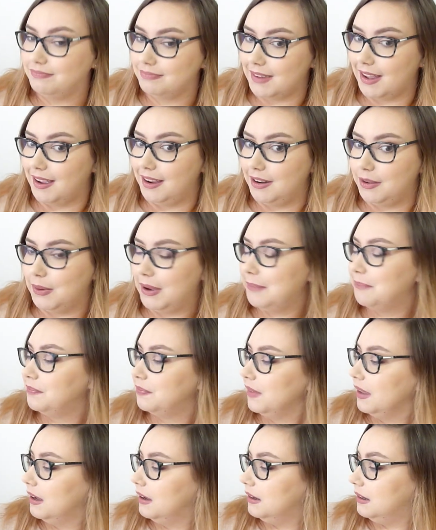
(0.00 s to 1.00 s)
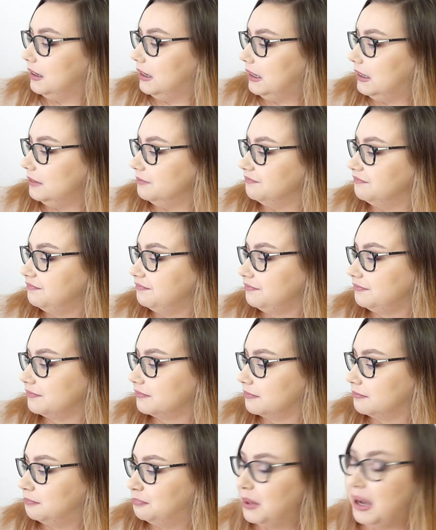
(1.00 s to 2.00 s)
Anyway,
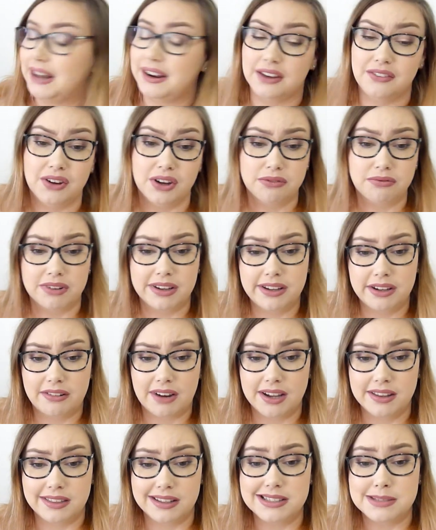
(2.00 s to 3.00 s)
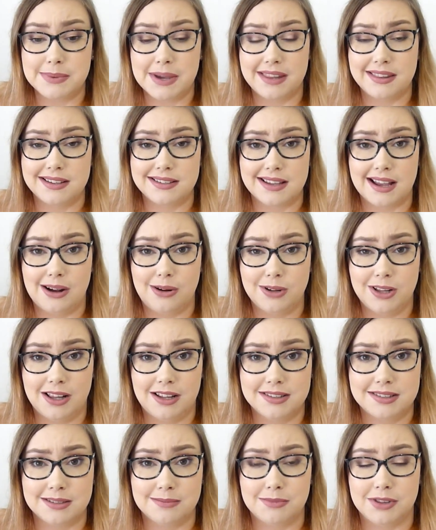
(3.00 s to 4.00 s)
But I've heard really great things about these
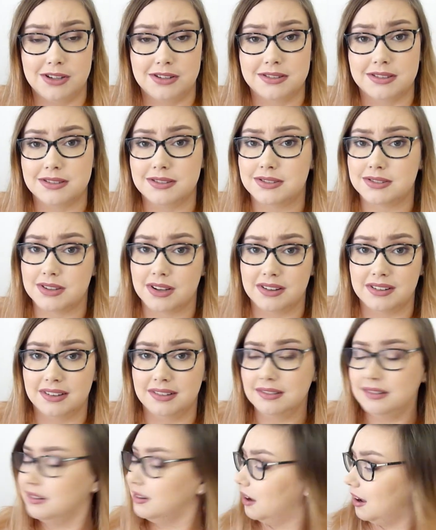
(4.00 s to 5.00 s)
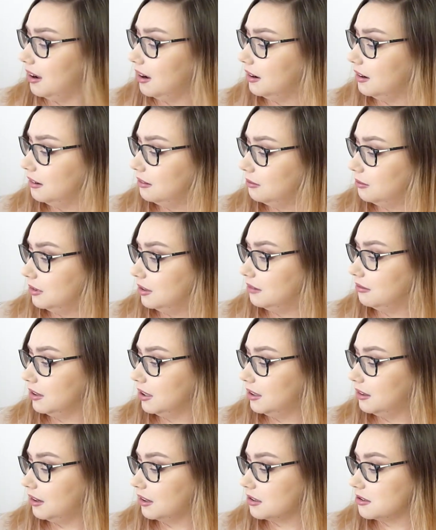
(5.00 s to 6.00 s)
Hourglass lip glosses, so I would
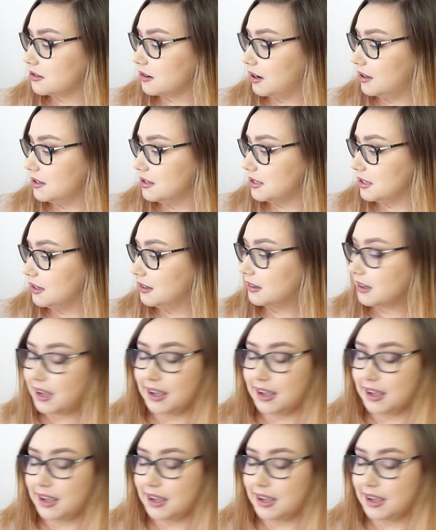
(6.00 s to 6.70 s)
really like to try this, and